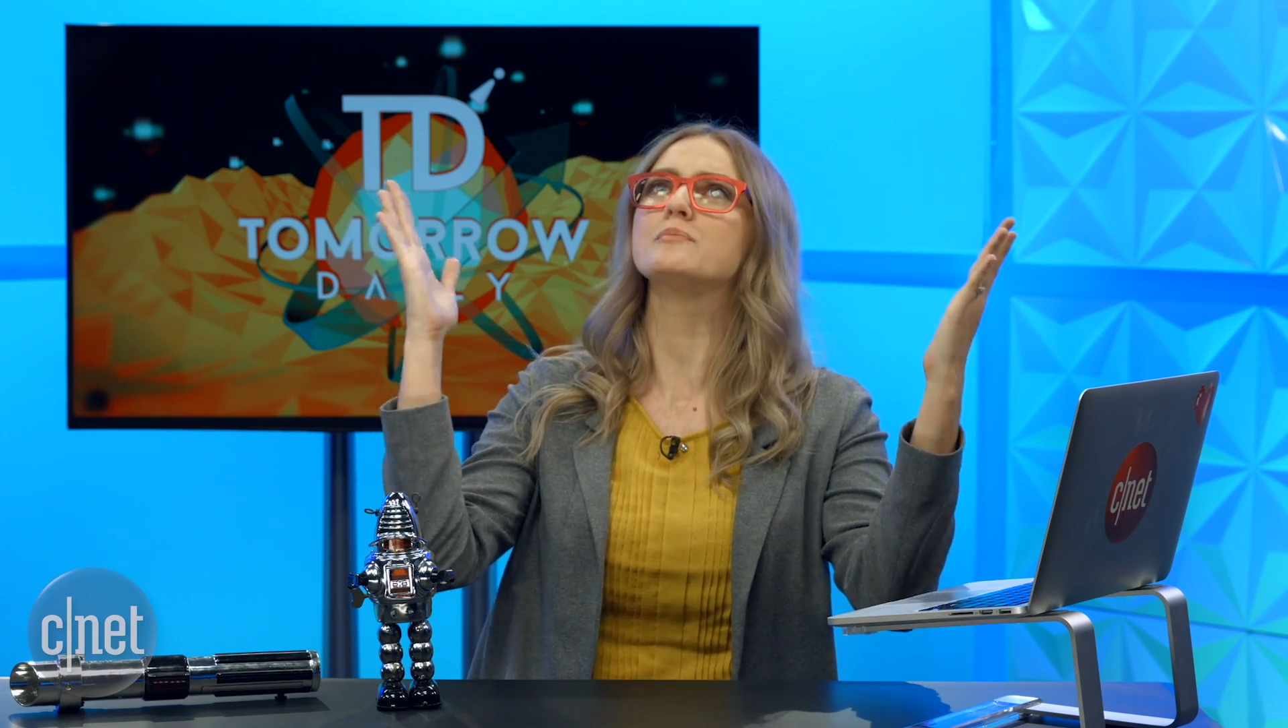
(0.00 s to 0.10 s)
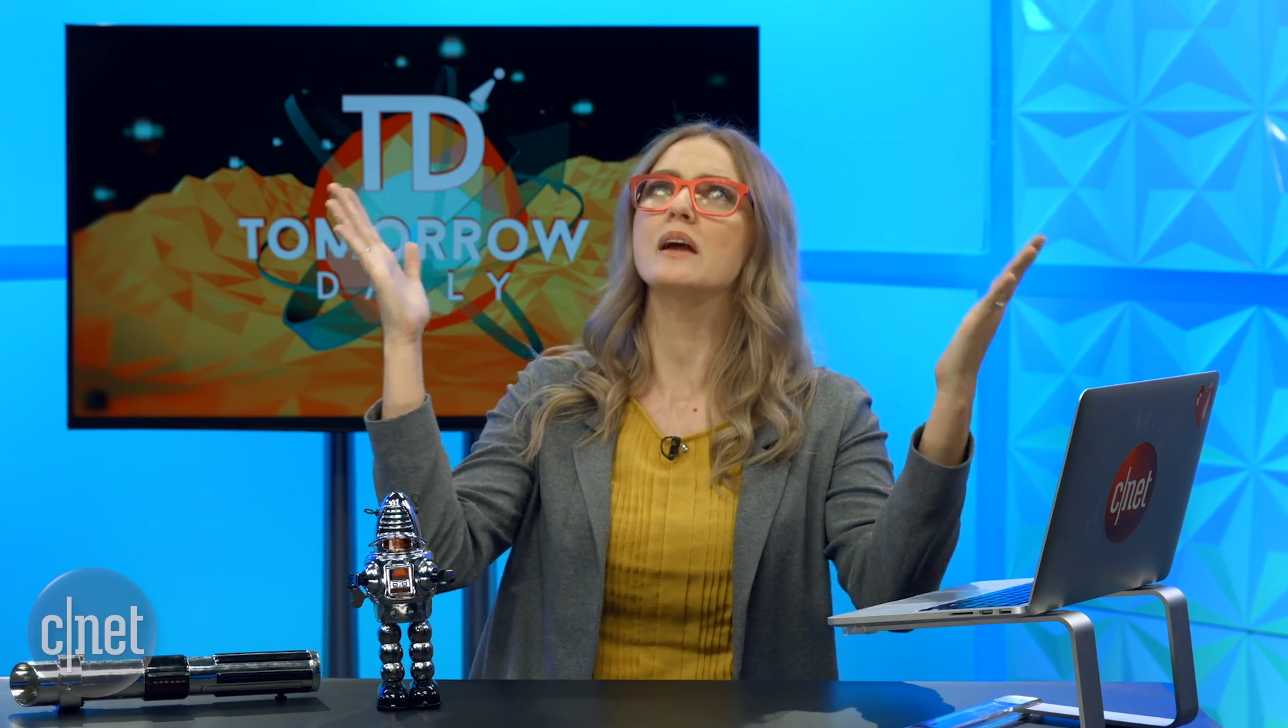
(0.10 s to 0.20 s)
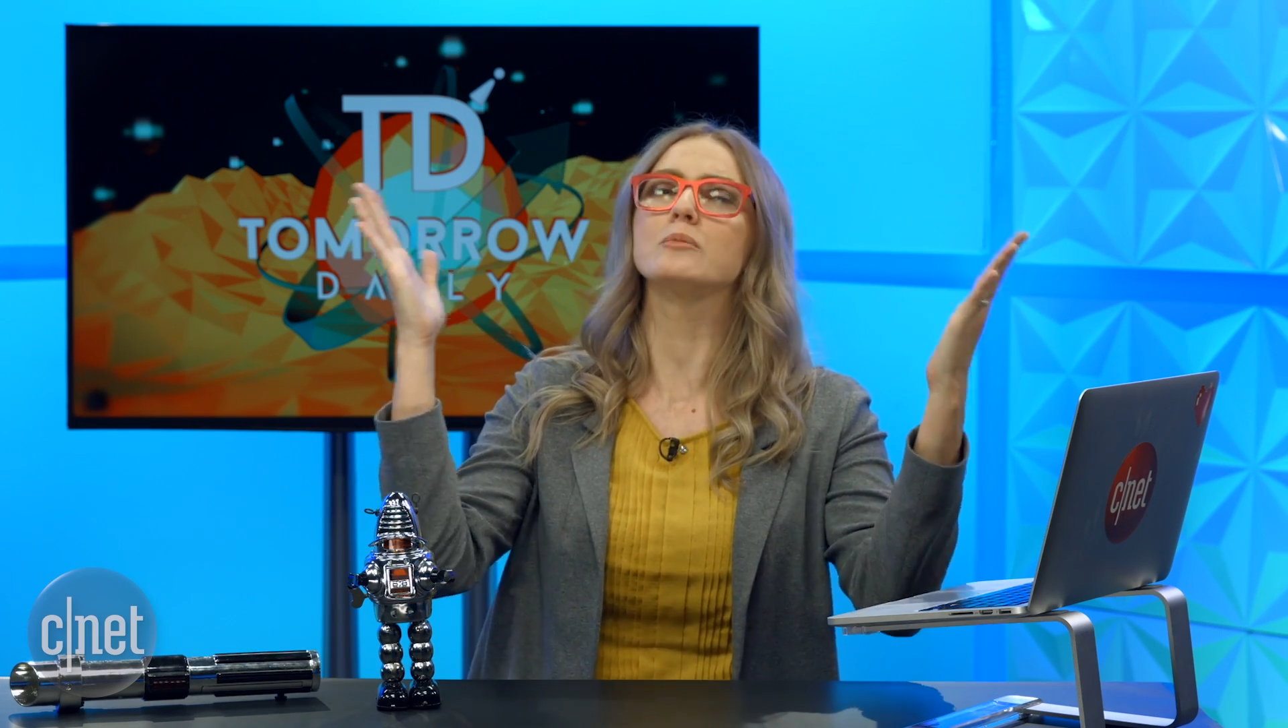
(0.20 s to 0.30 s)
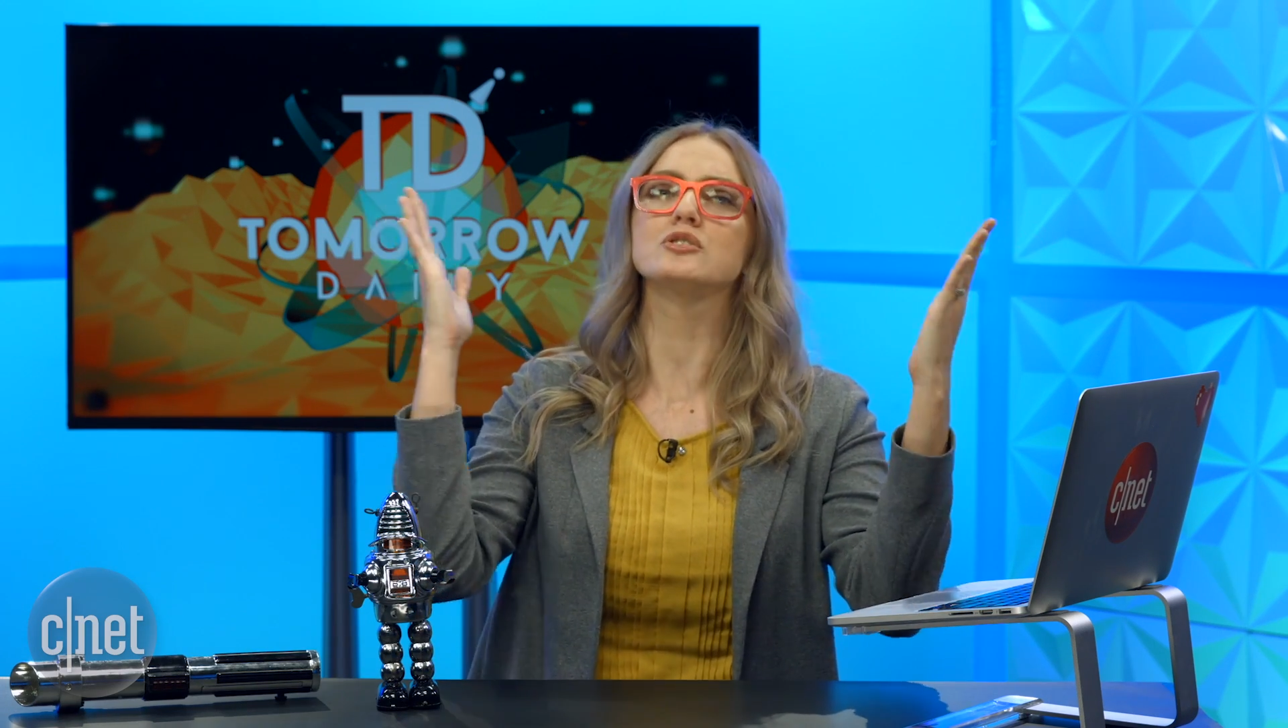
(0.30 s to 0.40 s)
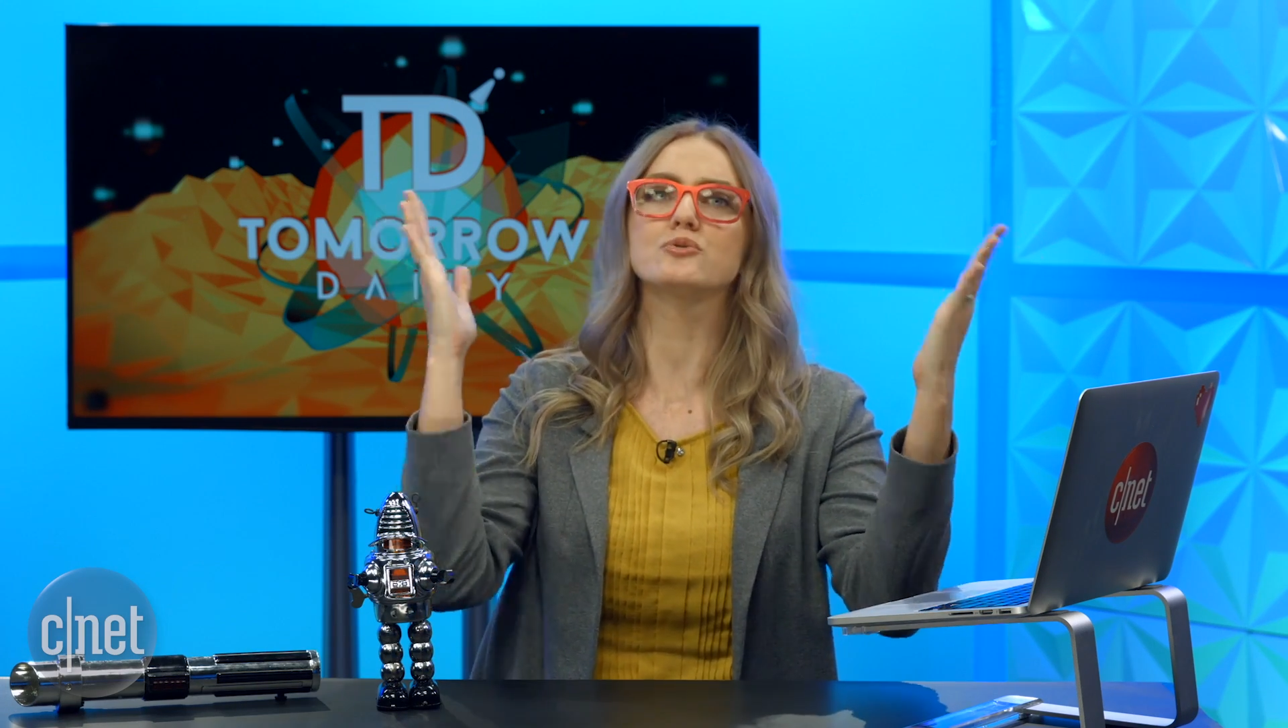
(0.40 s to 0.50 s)

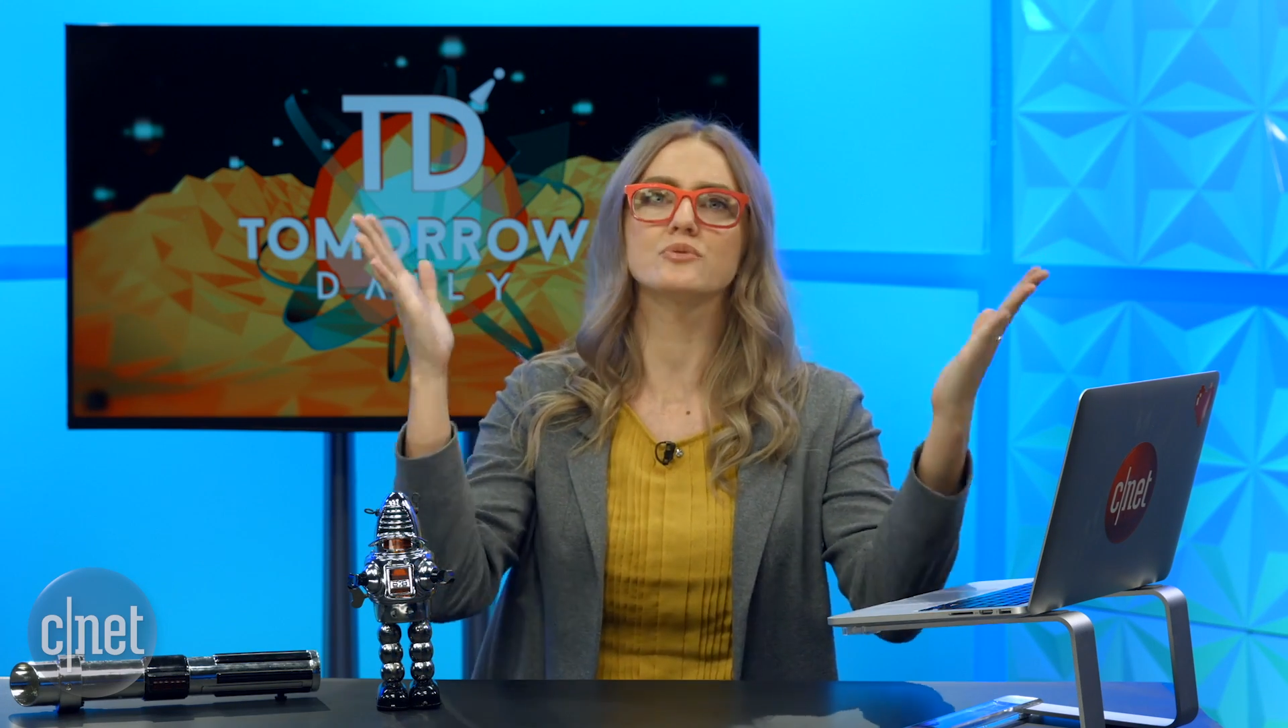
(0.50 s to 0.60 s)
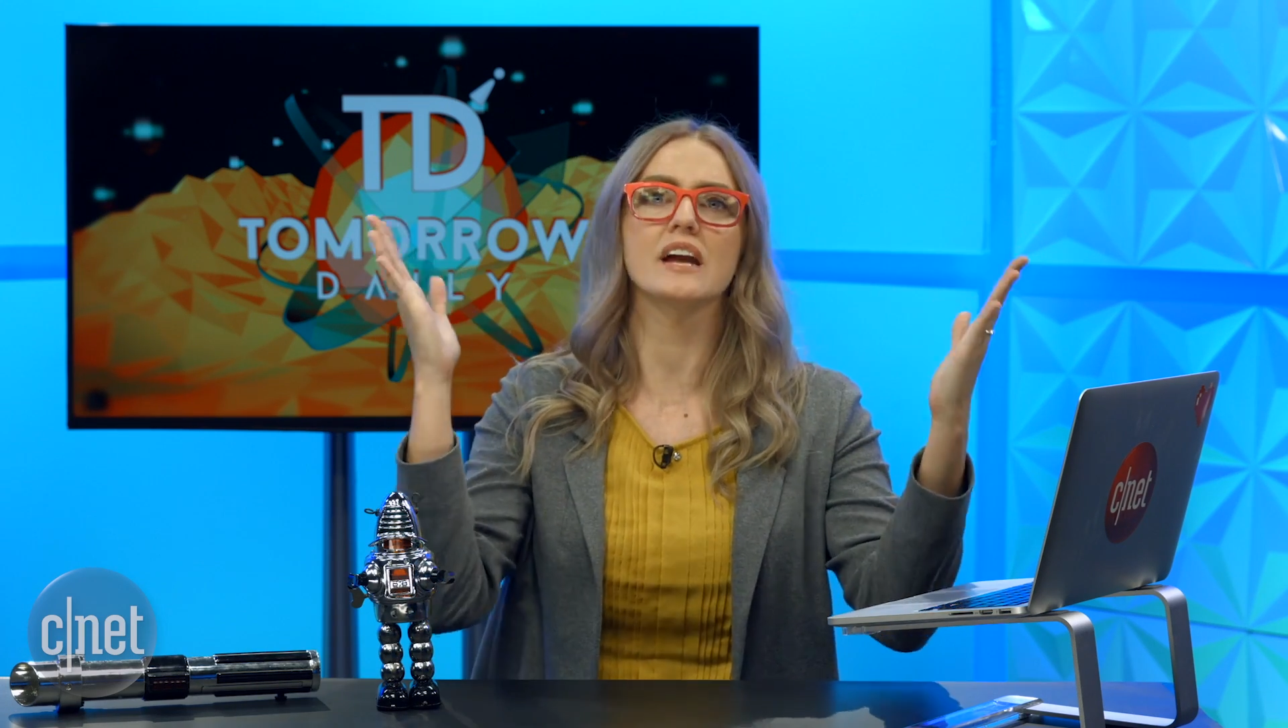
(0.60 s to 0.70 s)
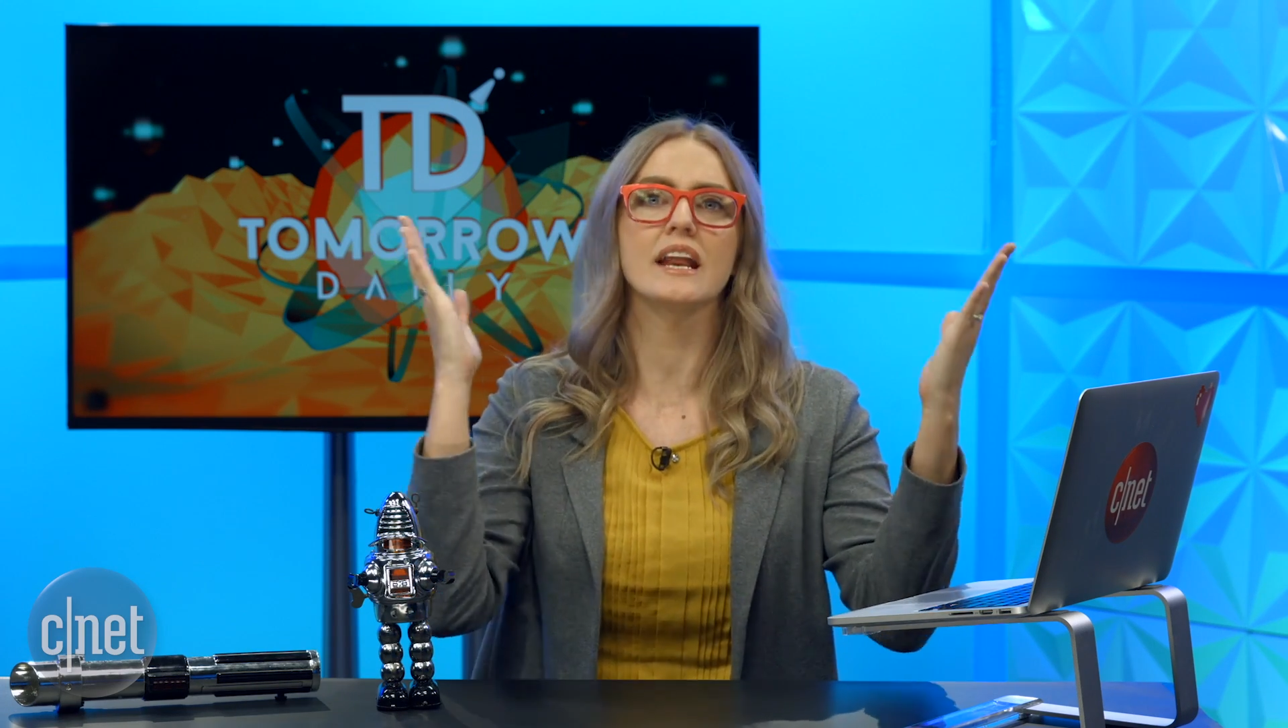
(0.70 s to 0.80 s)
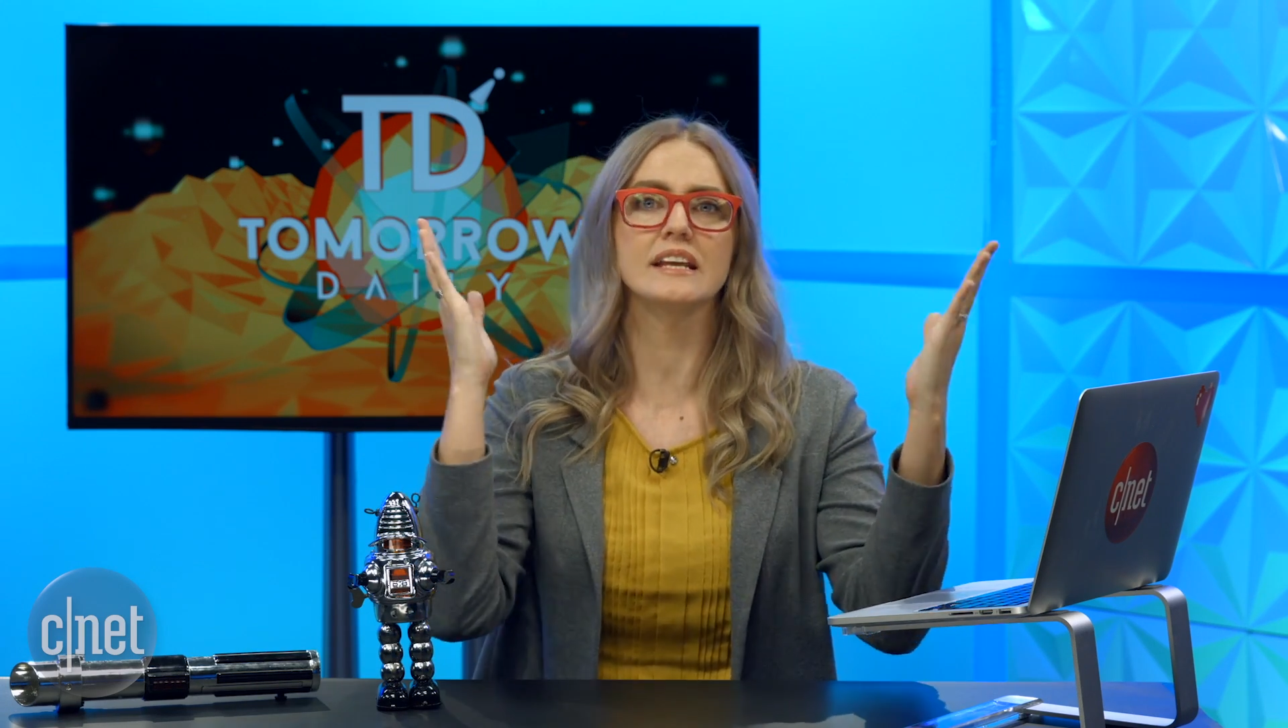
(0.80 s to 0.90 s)
be able to create